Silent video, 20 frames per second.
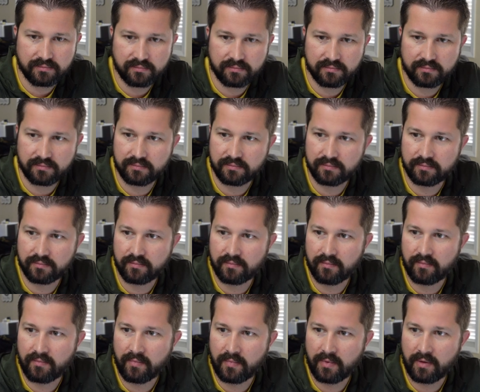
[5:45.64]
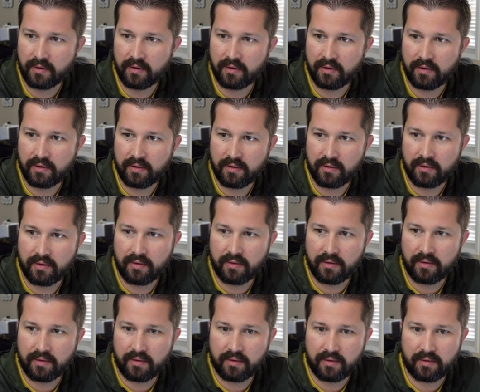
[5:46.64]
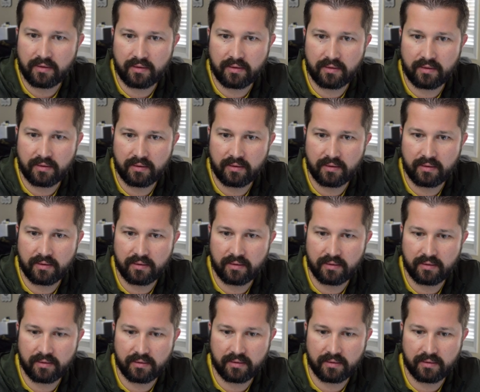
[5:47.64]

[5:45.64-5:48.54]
Nobody speaks.